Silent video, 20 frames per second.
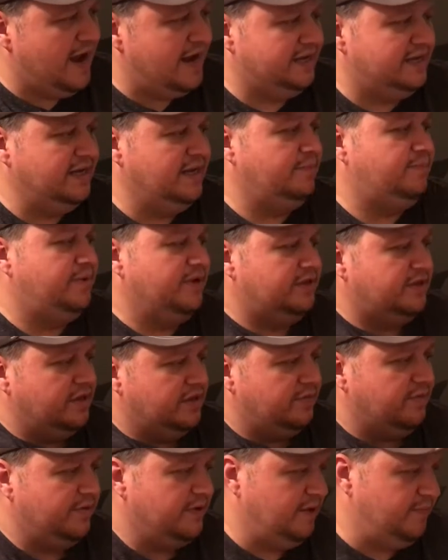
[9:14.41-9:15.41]
I did pick
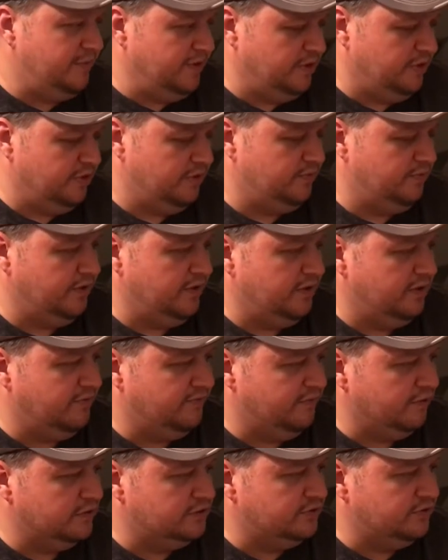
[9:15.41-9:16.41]
this one up at Goodwill
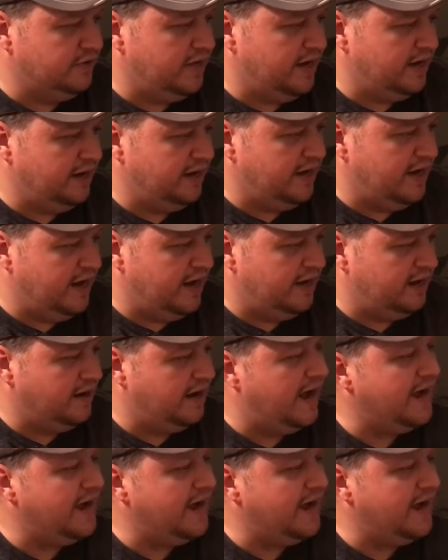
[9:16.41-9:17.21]
for $2.99.